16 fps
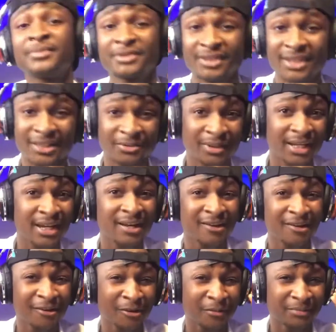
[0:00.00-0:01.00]
So that's why
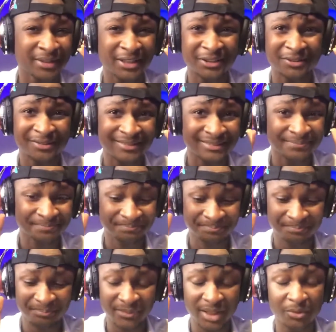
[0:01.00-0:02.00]
communication
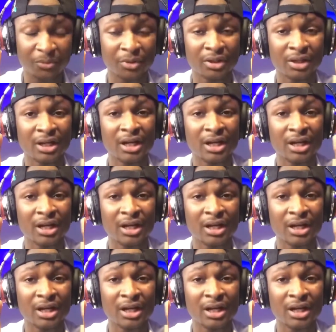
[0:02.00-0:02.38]
will